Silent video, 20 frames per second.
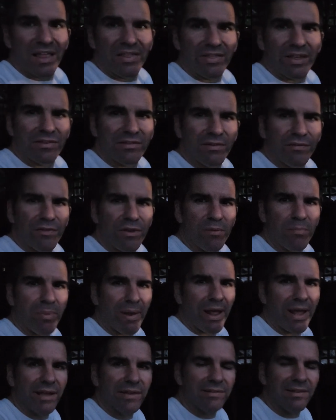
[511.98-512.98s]
there's a few
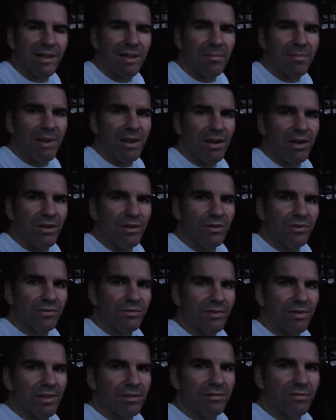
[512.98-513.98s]
planks a little bit
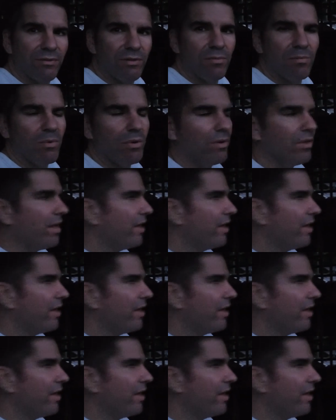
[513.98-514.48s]
loose. There's a few more.